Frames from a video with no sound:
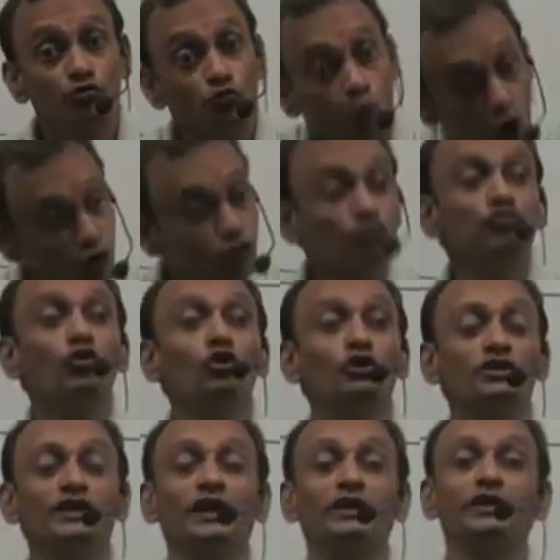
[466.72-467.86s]
want to float
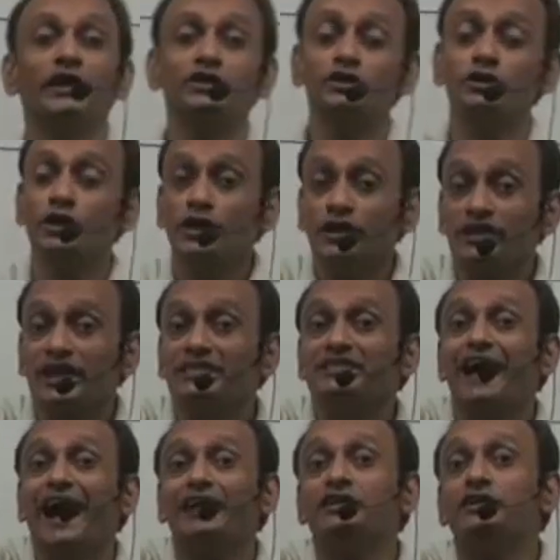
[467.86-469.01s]
in that direction. Then
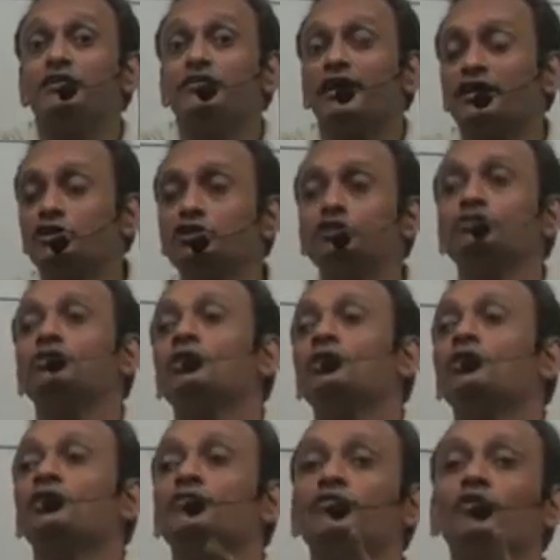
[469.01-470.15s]
that direction
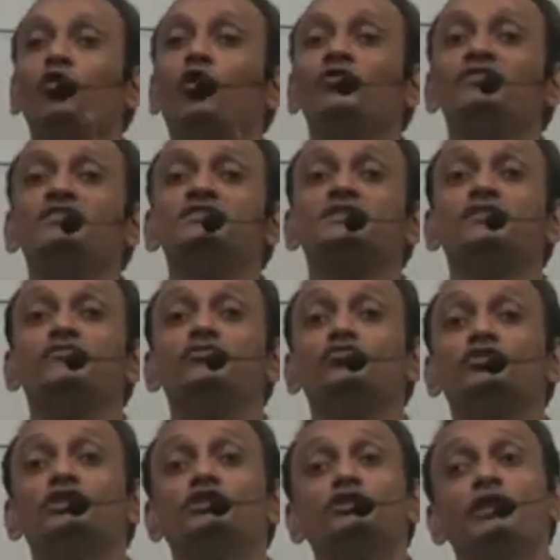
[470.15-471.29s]
will always give you
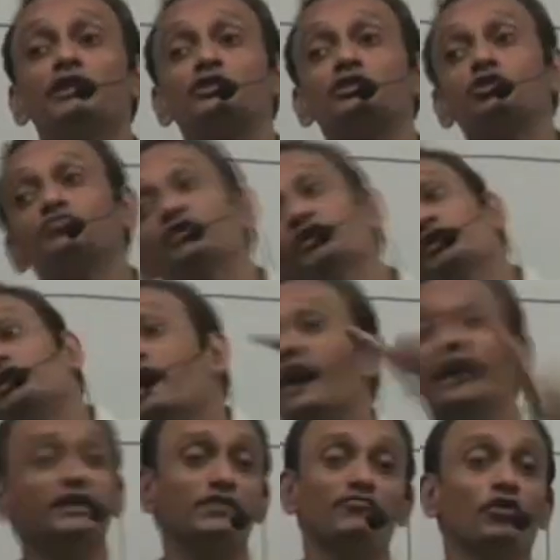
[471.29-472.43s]
the direction of the
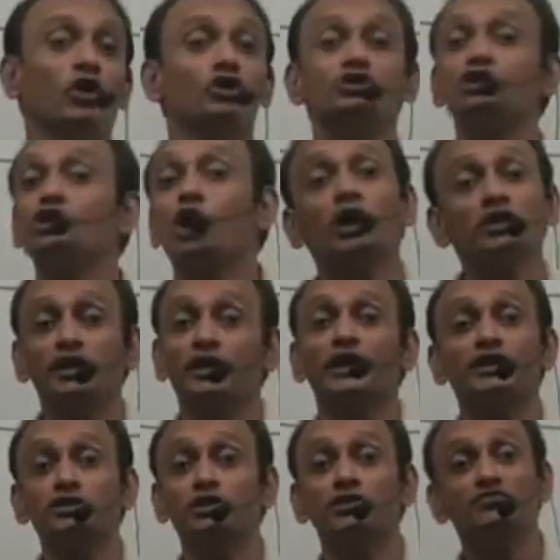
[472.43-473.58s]
relative velocity, not the
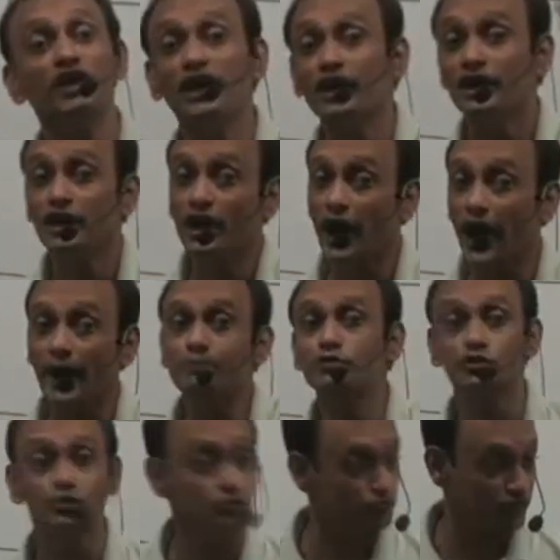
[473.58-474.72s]
direction of the
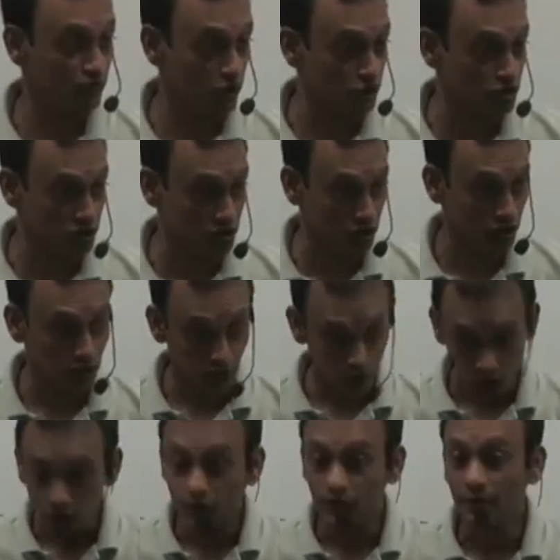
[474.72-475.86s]
absolute velocity.
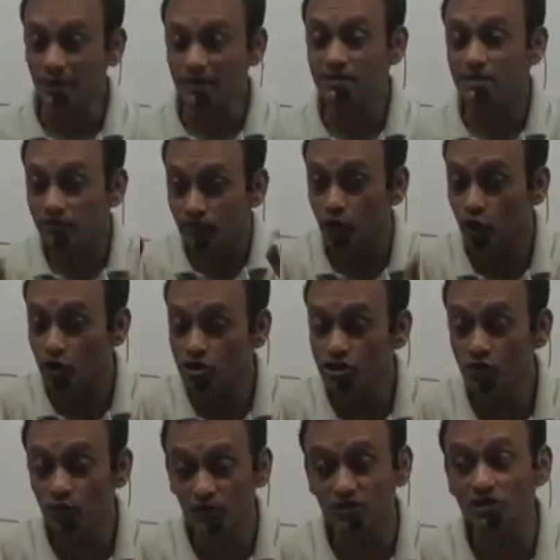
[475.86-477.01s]
That means
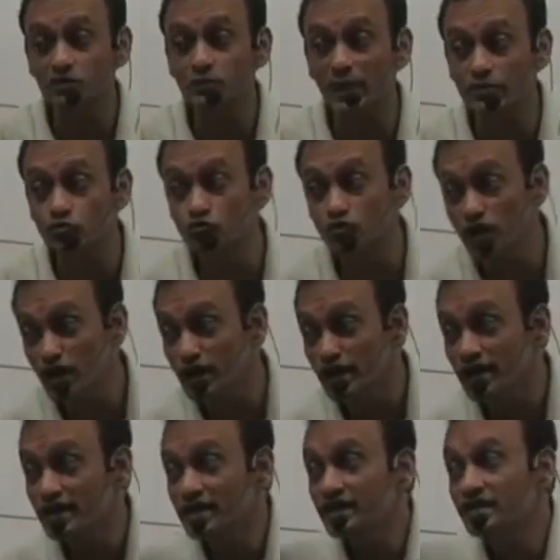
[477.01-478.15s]
velocity with respect to the
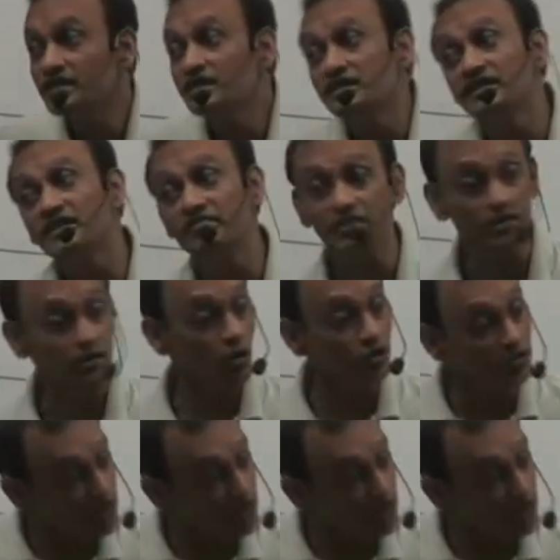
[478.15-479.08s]
river or